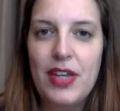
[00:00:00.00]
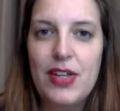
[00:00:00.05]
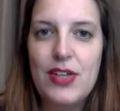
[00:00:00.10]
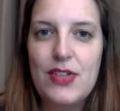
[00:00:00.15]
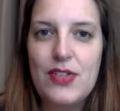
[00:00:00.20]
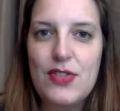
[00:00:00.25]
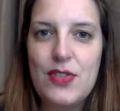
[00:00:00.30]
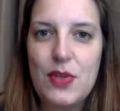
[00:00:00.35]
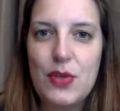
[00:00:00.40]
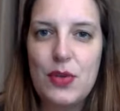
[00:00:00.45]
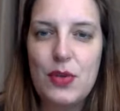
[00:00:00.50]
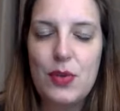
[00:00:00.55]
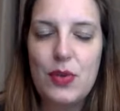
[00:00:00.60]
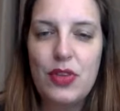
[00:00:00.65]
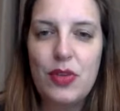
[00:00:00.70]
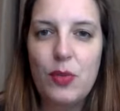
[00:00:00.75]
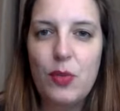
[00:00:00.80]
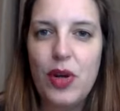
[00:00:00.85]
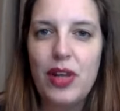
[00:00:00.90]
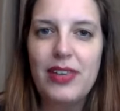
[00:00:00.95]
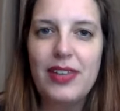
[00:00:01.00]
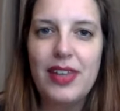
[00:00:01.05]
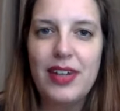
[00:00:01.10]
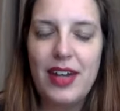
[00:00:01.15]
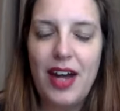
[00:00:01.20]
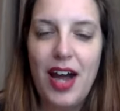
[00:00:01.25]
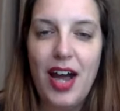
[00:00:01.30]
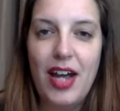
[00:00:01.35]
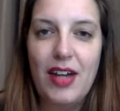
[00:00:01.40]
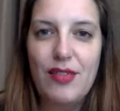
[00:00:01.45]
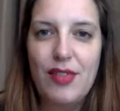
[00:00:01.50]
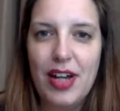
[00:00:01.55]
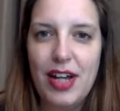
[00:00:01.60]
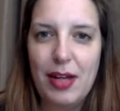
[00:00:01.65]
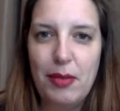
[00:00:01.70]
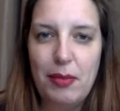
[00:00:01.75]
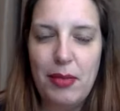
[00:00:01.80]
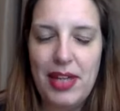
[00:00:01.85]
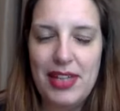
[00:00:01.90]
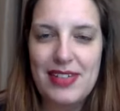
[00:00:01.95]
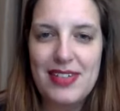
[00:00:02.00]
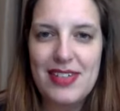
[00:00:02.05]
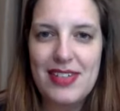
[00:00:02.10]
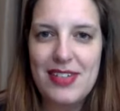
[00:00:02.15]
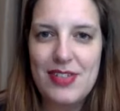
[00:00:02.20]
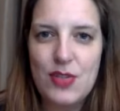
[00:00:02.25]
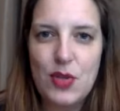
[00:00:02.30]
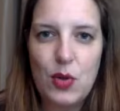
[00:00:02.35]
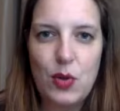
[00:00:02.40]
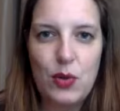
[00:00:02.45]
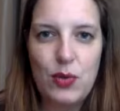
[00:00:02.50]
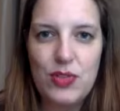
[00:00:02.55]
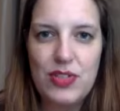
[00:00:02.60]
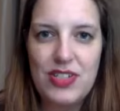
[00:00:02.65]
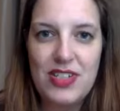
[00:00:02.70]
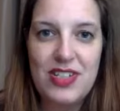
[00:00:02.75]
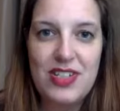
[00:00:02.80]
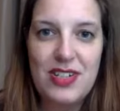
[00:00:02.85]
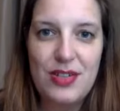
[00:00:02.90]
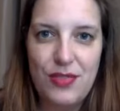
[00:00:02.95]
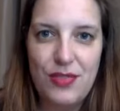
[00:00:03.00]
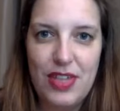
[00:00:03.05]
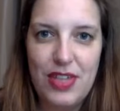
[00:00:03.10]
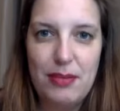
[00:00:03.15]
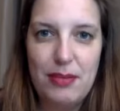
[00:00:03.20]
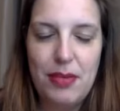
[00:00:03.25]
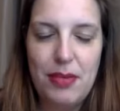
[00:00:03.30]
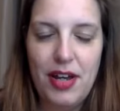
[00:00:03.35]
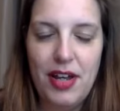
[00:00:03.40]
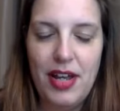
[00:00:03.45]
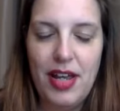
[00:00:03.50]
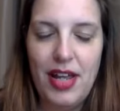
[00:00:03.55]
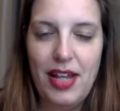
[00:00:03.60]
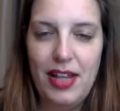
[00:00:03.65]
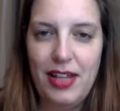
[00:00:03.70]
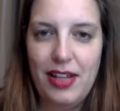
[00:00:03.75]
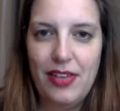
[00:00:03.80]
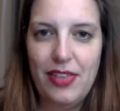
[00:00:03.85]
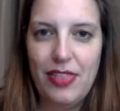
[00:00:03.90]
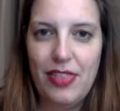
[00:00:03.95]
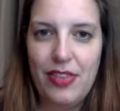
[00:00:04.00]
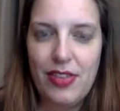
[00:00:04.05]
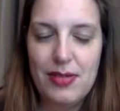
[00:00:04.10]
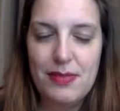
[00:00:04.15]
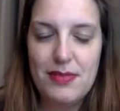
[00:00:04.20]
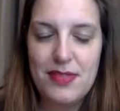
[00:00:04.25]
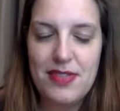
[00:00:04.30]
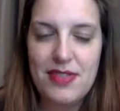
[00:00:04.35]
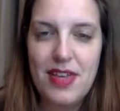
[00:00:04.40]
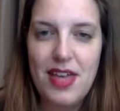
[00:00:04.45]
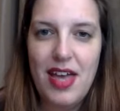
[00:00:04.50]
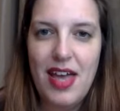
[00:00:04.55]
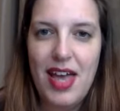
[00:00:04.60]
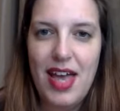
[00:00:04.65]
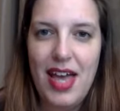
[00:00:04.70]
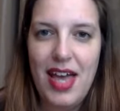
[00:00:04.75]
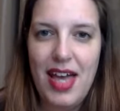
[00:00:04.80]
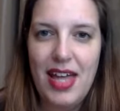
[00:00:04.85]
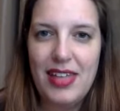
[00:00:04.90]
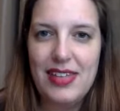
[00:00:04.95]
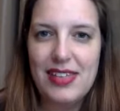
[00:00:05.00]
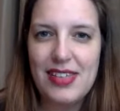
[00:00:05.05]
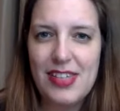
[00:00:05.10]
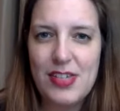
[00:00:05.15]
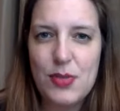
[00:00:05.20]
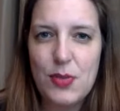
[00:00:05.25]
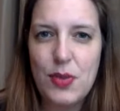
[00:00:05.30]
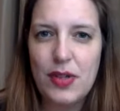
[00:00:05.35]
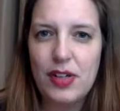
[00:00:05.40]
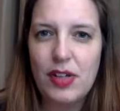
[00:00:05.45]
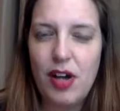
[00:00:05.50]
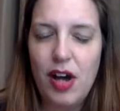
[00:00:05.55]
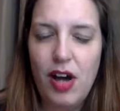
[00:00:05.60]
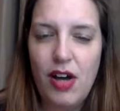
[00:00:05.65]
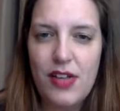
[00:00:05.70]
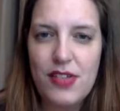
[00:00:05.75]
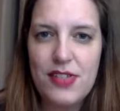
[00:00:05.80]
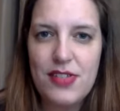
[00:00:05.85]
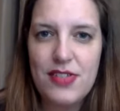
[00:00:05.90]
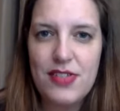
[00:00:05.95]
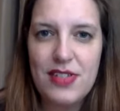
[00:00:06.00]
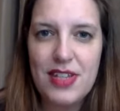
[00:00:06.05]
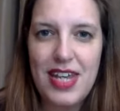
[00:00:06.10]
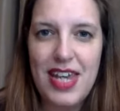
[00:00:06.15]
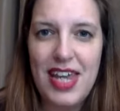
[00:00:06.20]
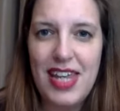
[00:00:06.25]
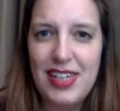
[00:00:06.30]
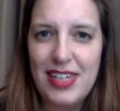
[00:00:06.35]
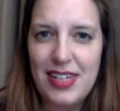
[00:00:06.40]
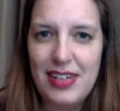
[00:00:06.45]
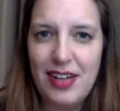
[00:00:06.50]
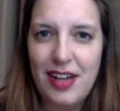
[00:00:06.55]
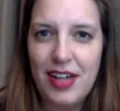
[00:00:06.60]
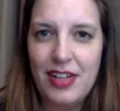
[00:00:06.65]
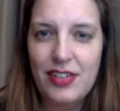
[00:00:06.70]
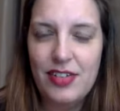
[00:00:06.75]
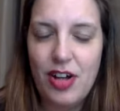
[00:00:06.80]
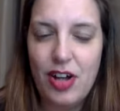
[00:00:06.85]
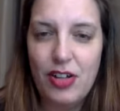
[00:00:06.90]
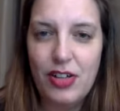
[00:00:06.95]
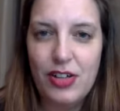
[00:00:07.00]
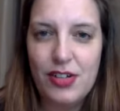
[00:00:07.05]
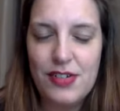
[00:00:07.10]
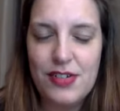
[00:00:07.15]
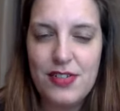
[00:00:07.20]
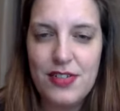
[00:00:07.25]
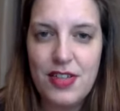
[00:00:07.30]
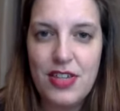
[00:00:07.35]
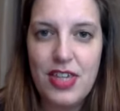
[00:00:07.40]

So the one that I recommend is called Divi by Elegant Themes. And this one costs $89 a